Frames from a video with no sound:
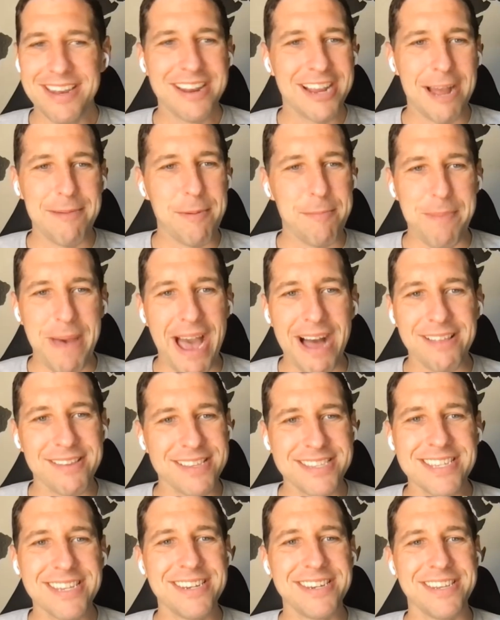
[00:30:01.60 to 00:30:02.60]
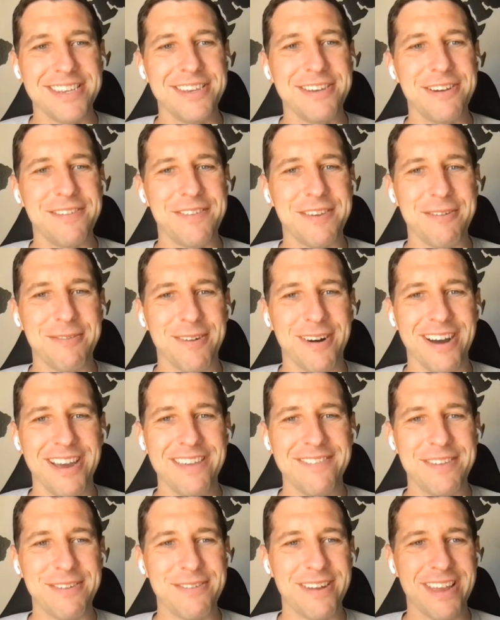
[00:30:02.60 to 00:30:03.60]
send a couple pallets into you if you
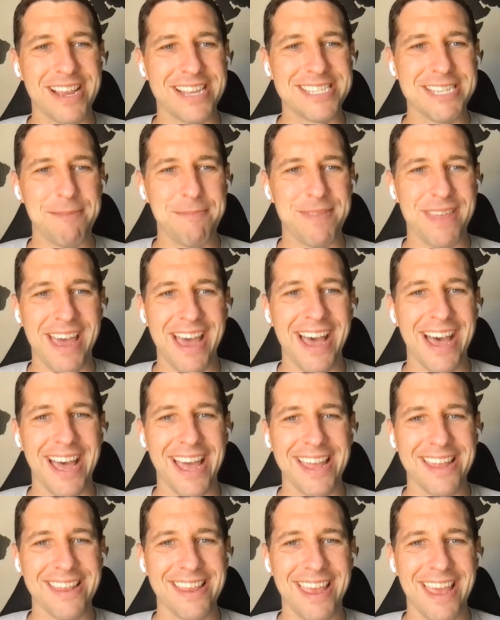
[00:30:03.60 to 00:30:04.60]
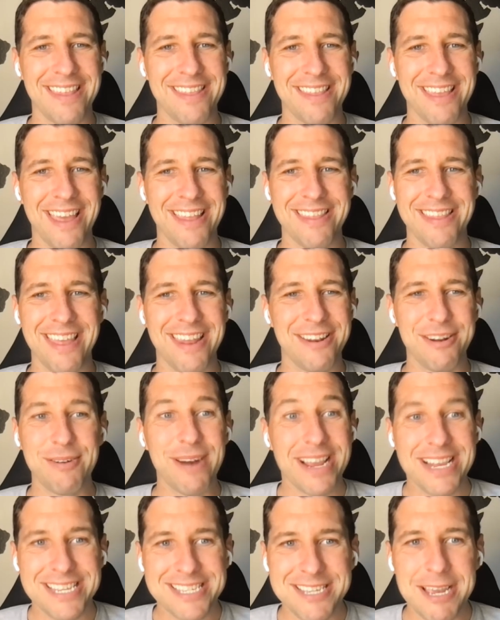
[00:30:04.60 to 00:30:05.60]
want. If you want to accept that, and they
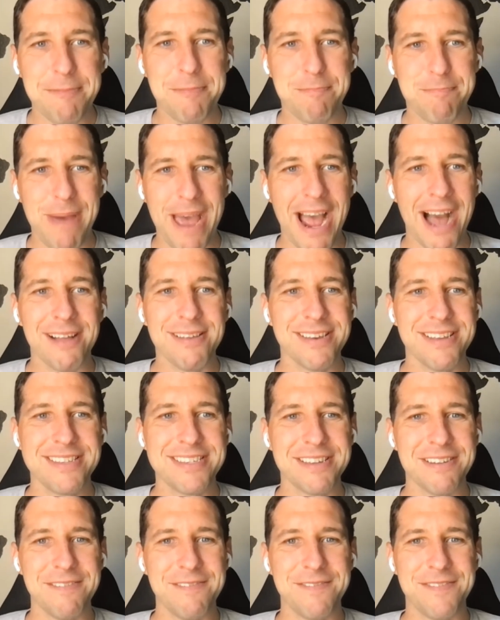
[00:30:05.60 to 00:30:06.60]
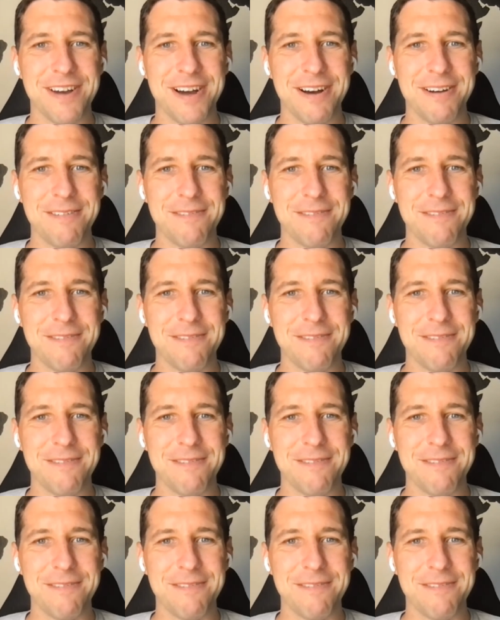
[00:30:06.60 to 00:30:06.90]
don't accept pallets of